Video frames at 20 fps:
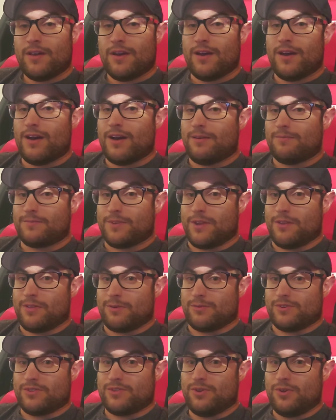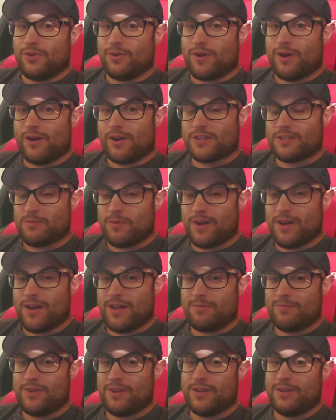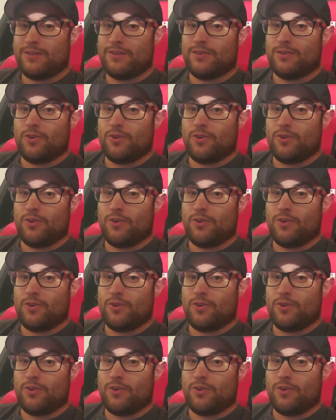You know, there was no cars behind me,